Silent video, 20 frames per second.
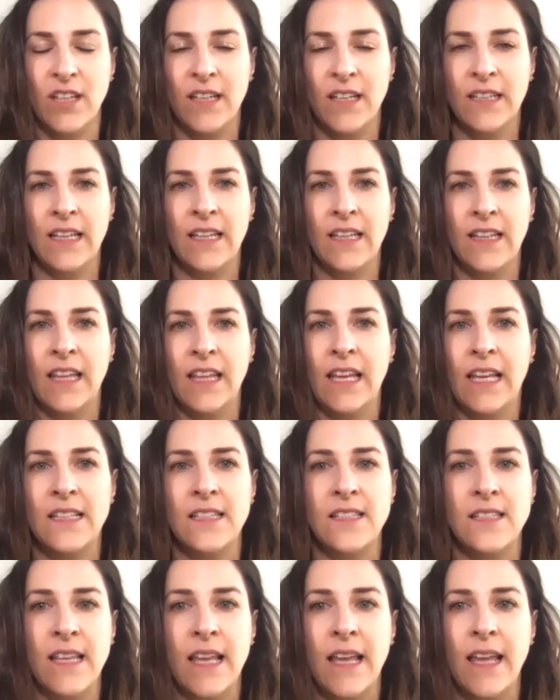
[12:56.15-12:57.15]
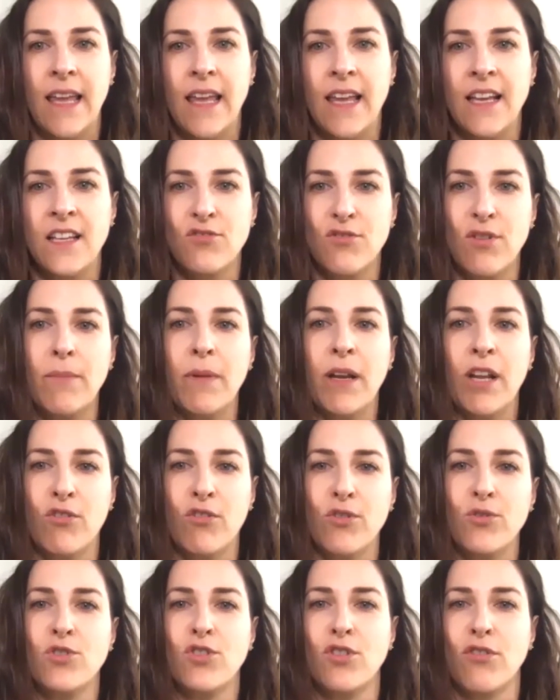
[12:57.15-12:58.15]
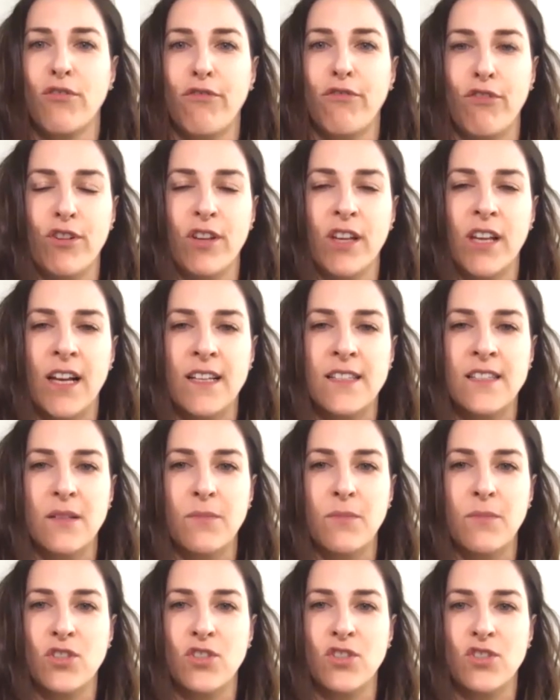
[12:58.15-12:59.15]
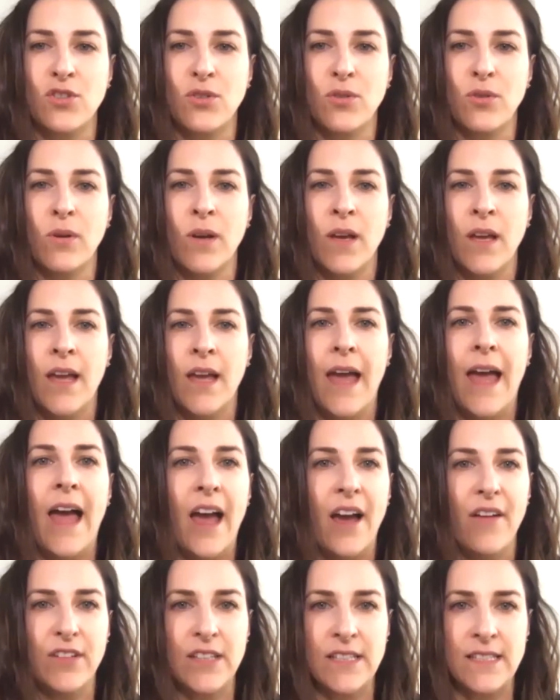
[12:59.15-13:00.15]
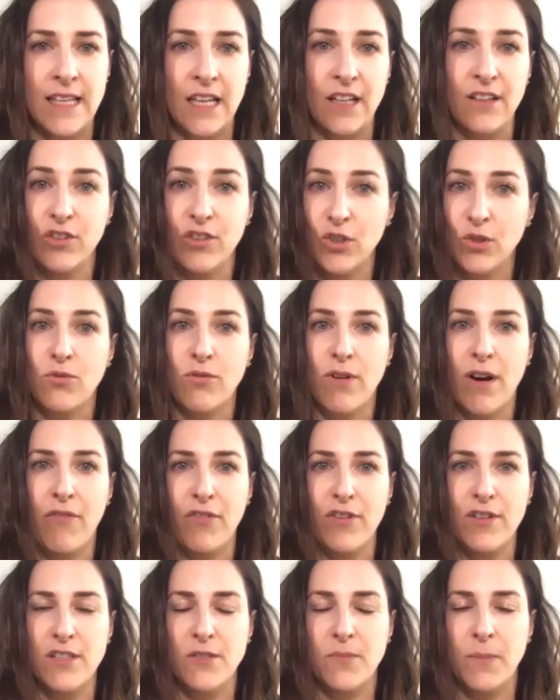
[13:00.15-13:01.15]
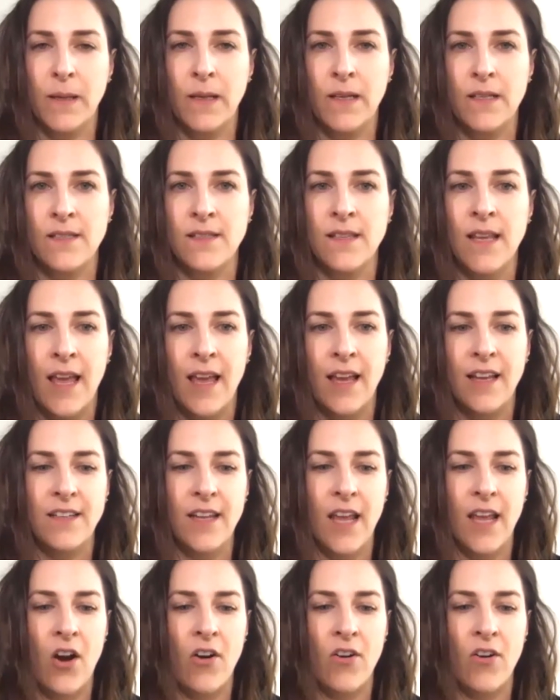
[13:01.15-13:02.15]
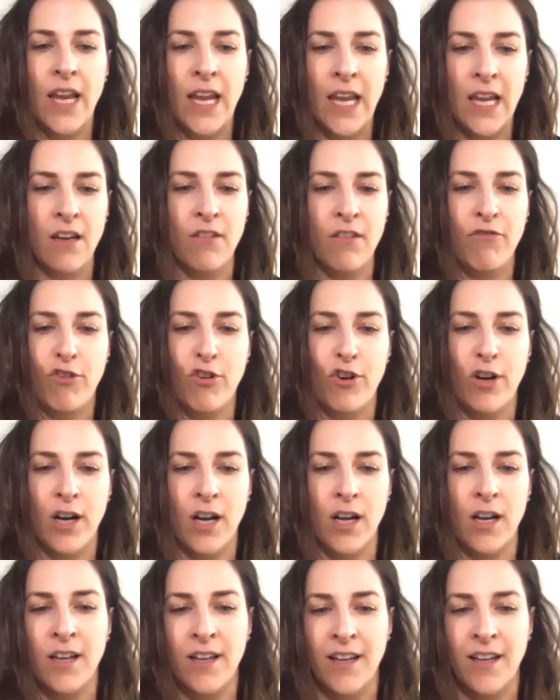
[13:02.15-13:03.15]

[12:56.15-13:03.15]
And I think it's extremely crucial for the customers to have this kind of good reference because they are in mm-hmm. for a